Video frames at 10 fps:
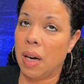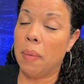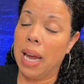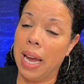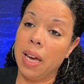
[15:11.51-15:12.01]

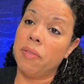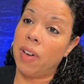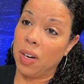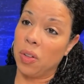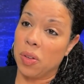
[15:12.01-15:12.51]
and
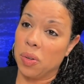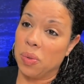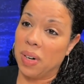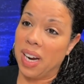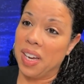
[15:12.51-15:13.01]
follow through,
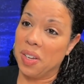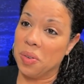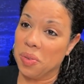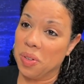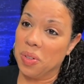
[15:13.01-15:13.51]
right?
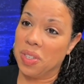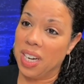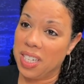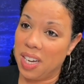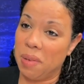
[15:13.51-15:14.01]
You
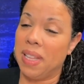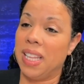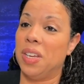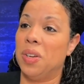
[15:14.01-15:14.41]
touch on them and then